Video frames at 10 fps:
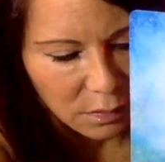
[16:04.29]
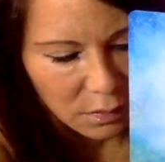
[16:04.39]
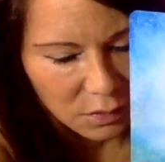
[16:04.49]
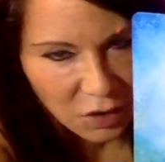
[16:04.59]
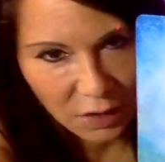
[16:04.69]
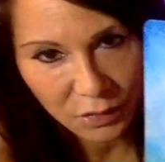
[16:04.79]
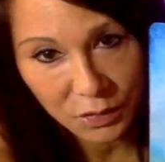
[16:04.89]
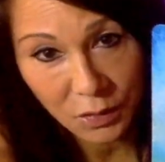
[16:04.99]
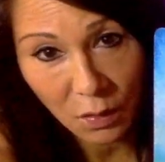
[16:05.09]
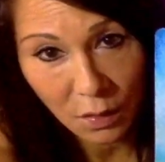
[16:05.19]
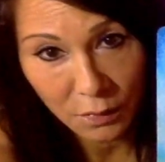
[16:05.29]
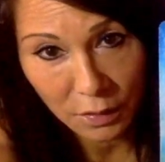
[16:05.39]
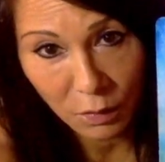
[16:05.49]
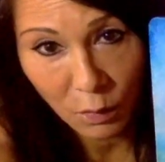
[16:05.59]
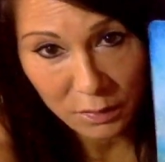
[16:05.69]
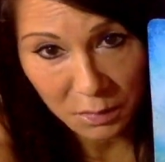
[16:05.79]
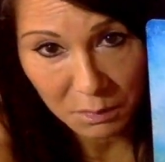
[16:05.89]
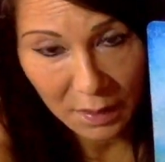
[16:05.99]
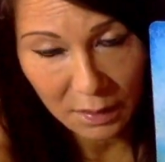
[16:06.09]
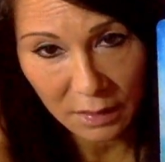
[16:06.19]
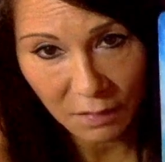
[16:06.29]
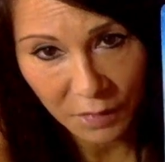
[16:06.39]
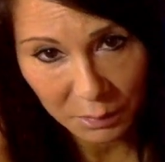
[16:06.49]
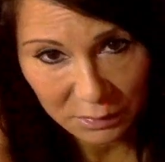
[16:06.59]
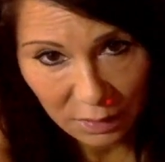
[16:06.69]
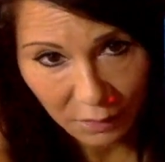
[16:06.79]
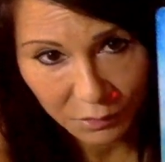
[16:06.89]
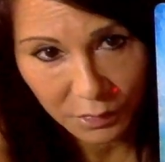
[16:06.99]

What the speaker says: the changes are that you want to make in that family life.